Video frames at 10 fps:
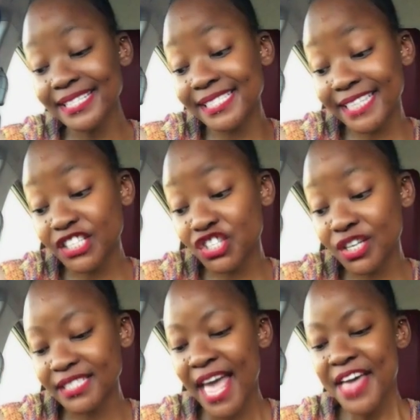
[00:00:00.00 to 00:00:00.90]

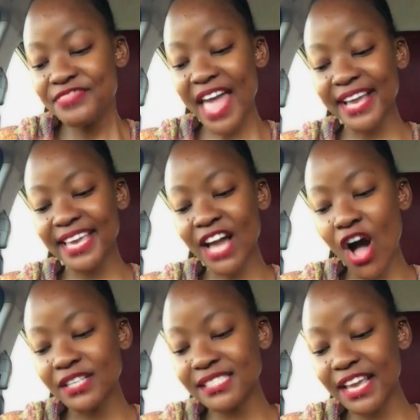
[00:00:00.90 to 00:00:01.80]
stitches, thanking
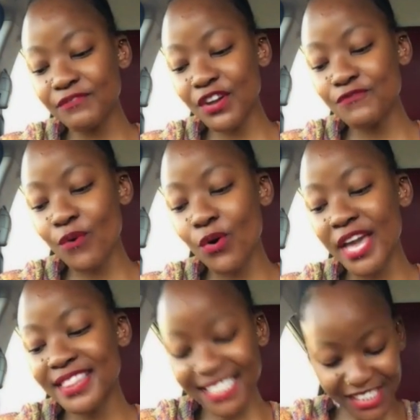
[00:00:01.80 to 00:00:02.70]
our Savior for
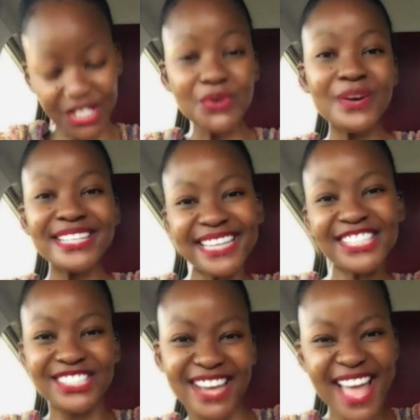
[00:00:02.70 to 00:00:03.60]
this new addition.